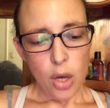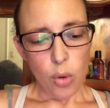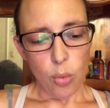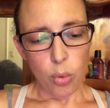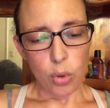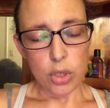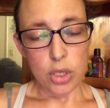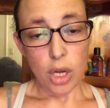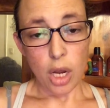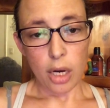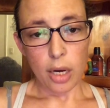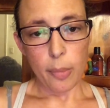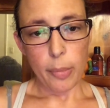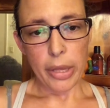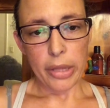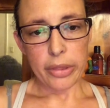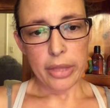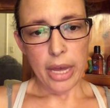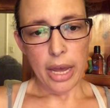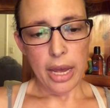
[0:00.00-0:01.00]
we'll talk
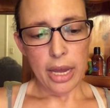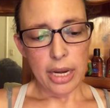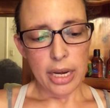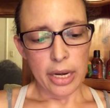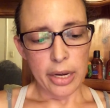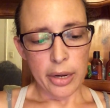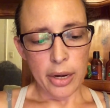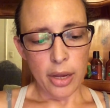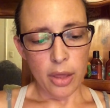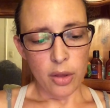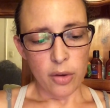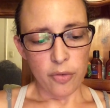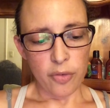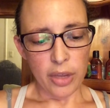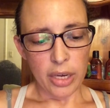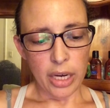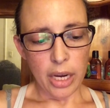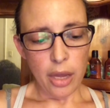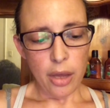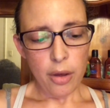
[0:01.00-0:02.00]
about that in another
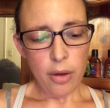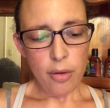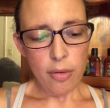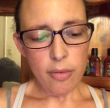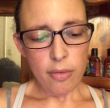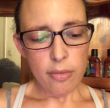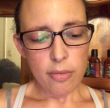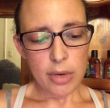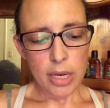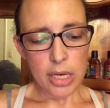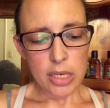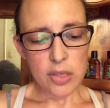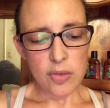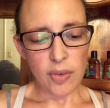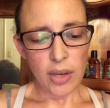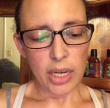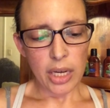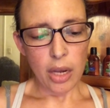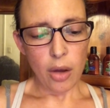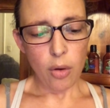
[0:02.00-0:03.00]
video, next
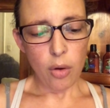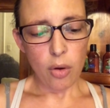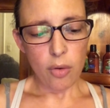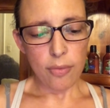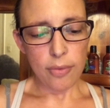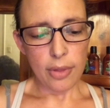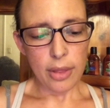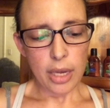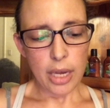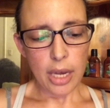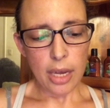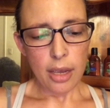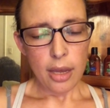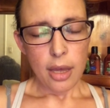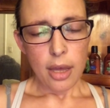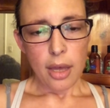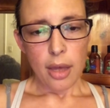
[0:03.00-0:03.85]
video, hopefully.